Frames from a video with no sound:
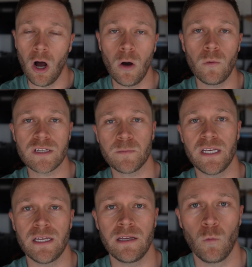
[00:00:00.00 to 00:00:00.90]
Always
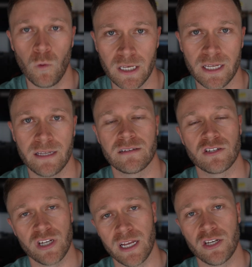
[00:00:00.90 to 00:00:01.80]
be willing to
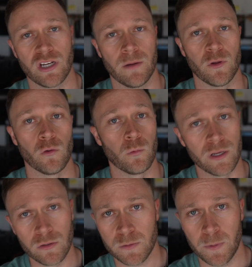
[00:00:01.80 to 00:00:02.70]
change up your
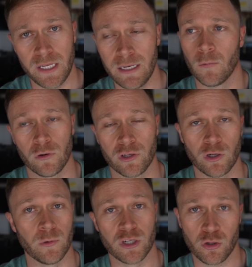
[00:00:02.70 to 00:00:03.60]
reel speed or
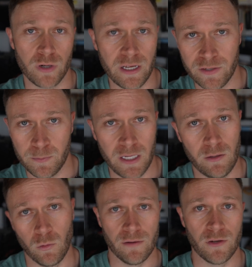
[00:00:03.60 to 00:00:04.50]
your retrieve
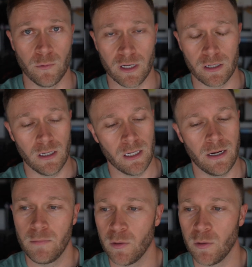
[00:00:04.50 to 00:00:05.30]
speed, whatever you want to call it.